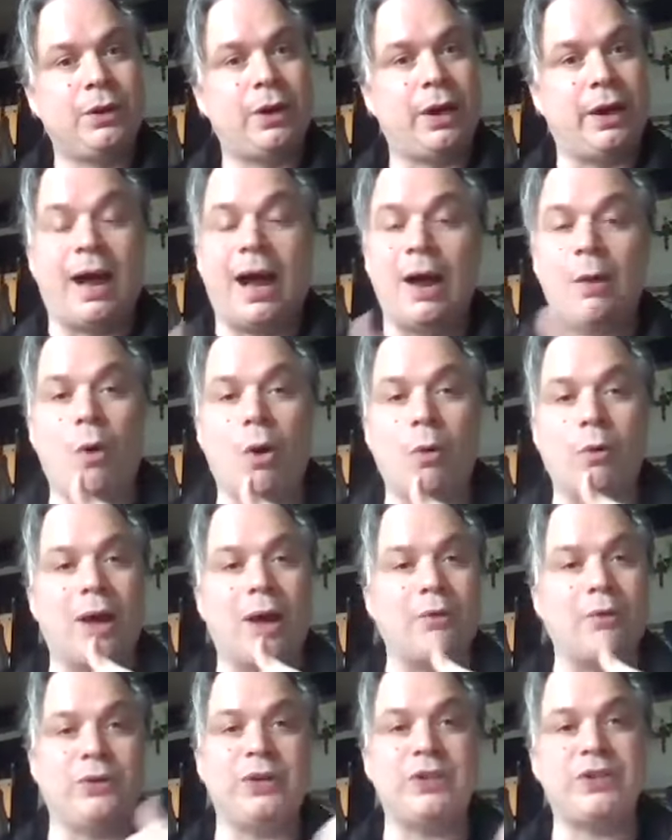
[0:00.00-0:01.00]
And I won't
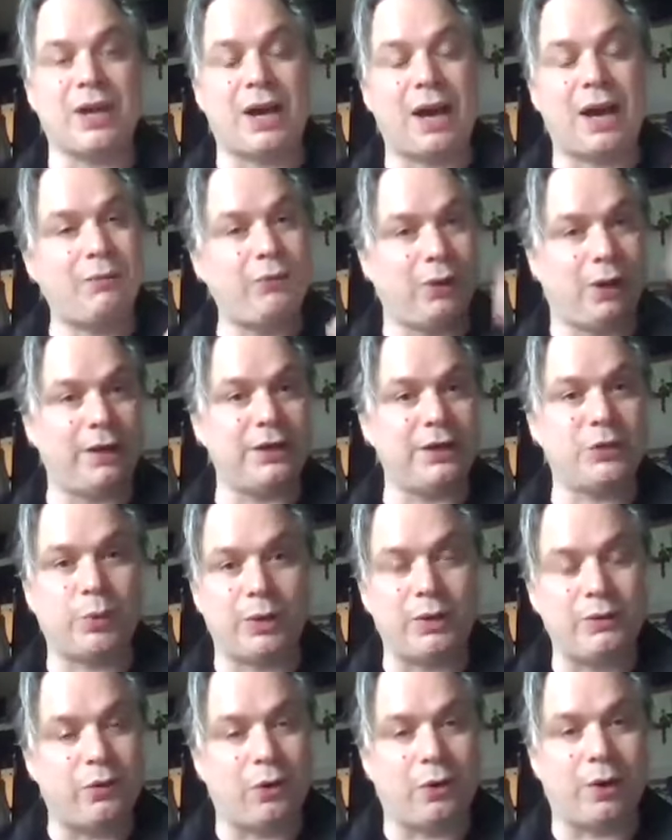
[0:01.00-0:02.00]
have a guitar for like
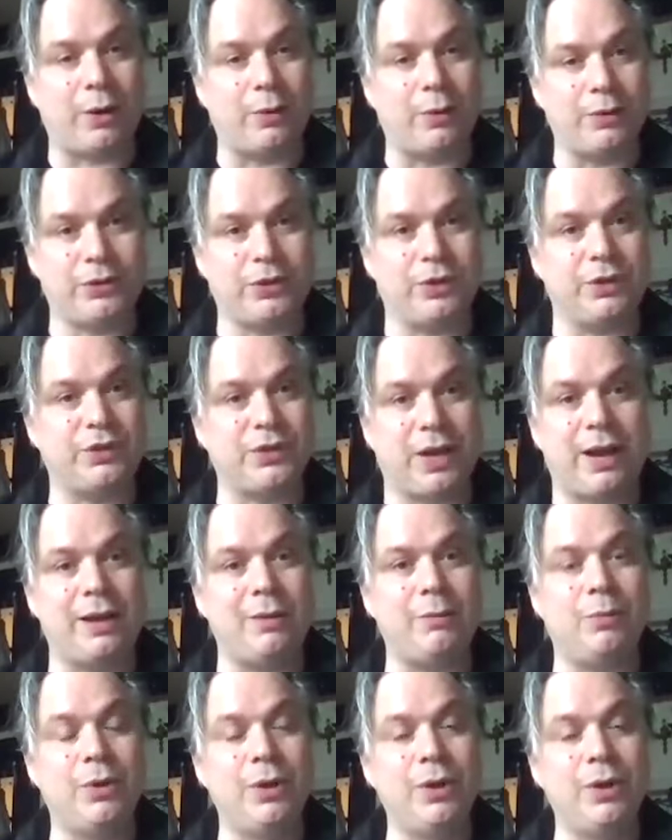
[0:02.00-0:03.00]
24 hours at a
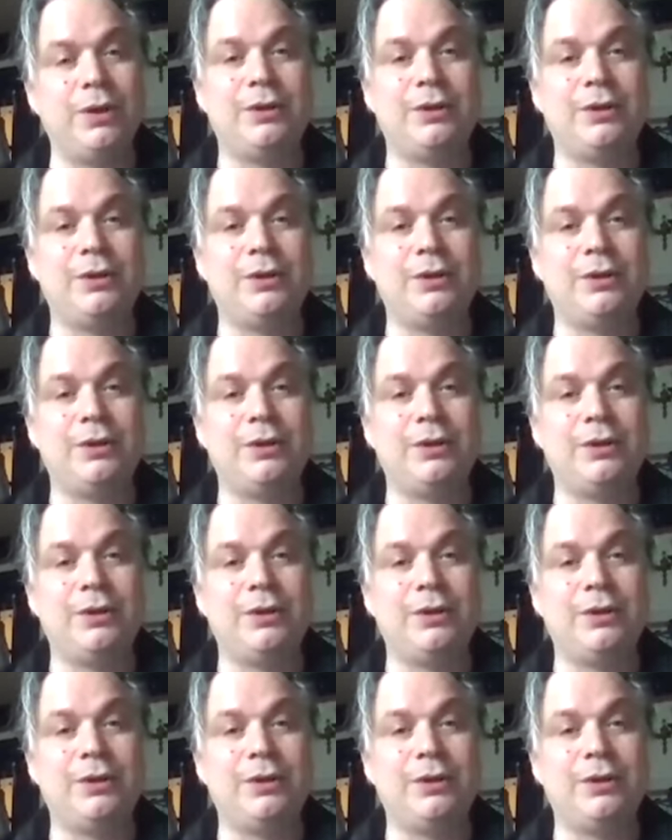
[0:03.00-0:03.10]
time.